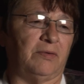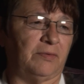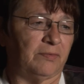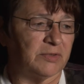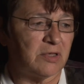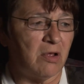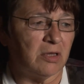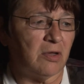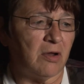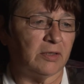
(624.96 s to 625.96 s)
was all
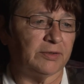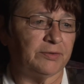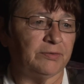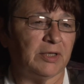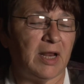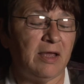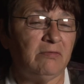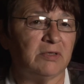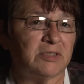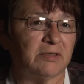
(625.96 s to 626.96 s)
taught through the
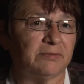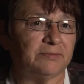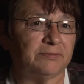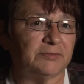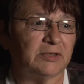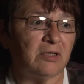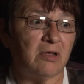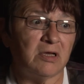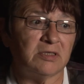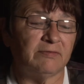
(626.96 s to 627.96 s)
language and the
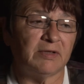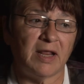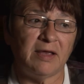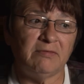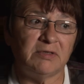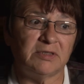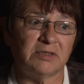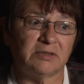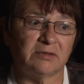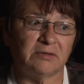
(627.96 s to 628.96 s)
loss of the language
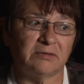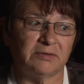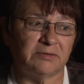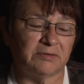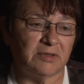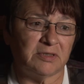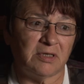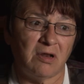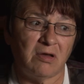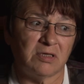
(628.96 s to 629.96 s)
there's the
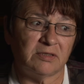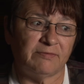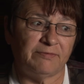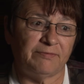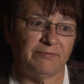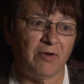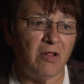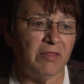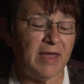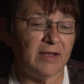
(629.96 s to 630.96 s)
loss of
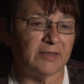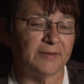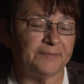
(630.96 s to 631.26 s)
all that